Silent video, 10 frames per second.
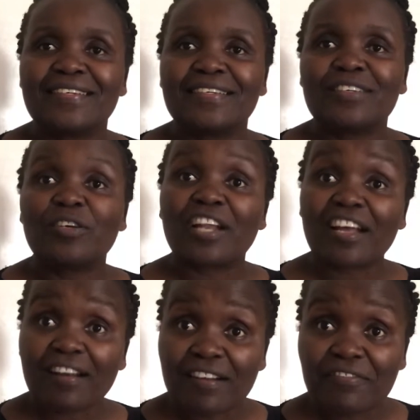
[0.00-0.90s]
you are a
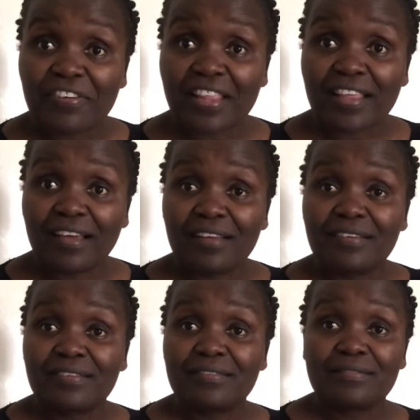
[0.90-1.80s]
grandfather,
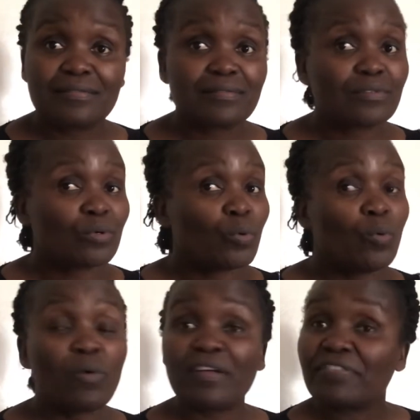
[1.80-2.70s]

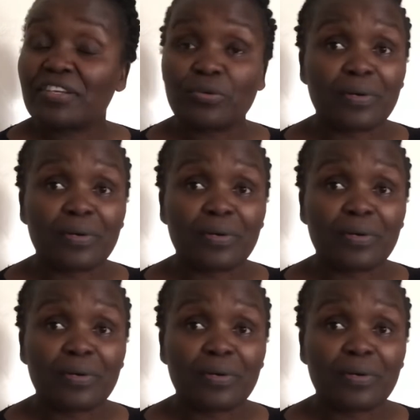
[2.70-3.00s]
whoever you